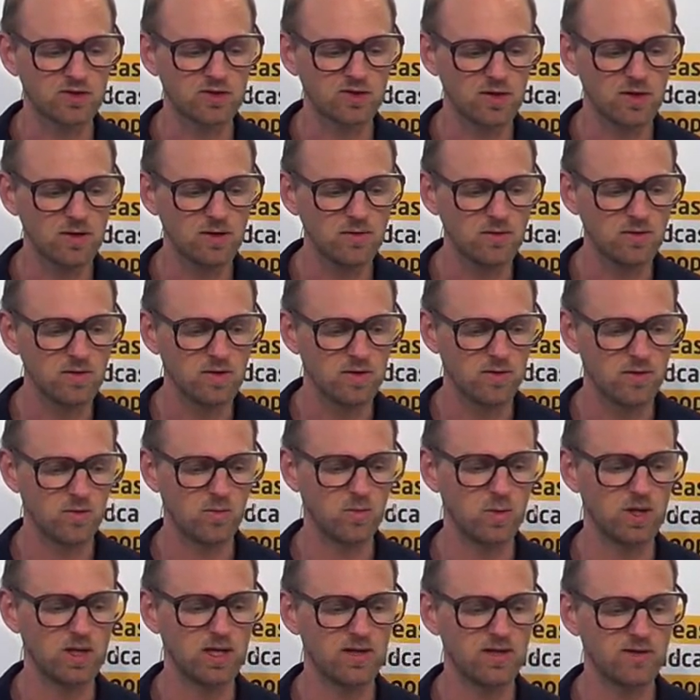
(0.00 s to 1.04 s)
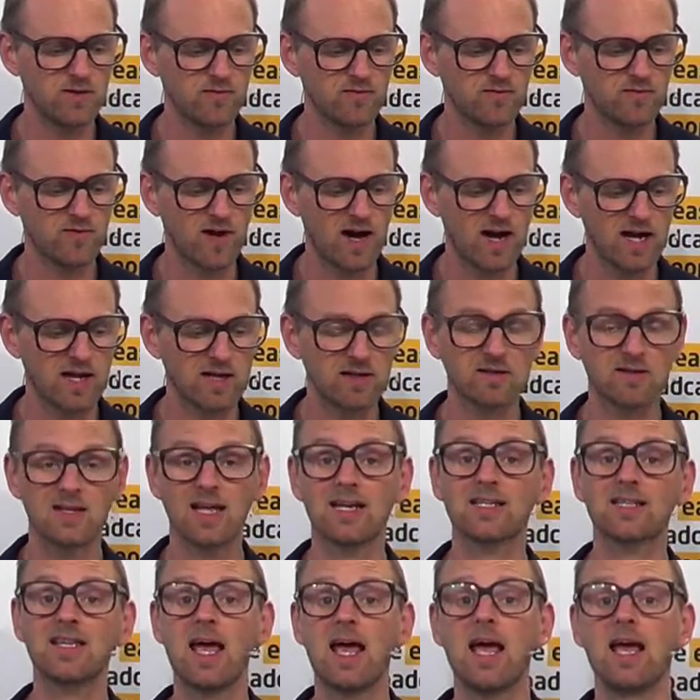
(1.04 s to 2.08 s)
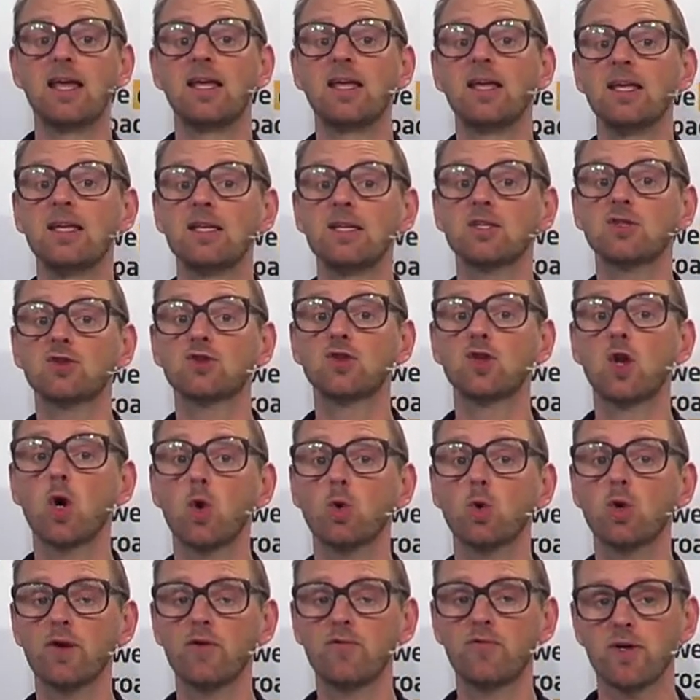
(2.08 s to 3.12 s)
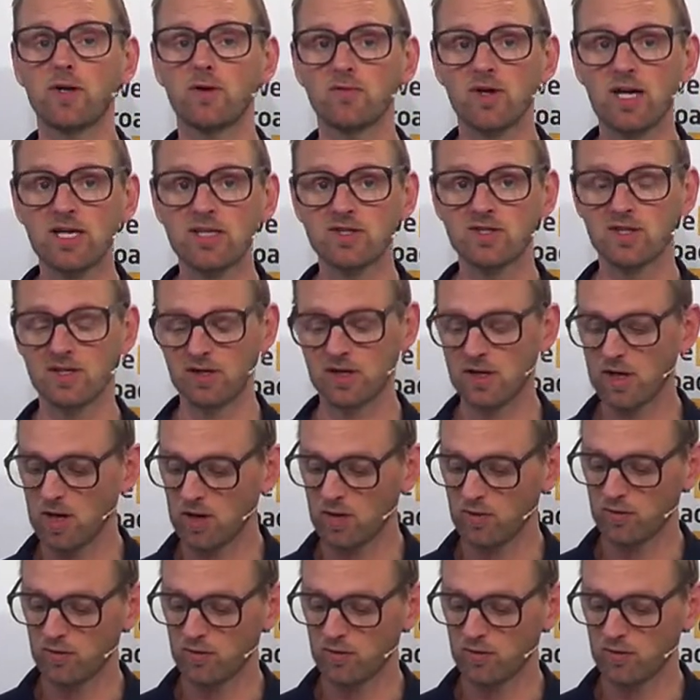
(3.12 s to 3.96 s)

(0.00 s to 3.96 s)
so, we find that there is no configuration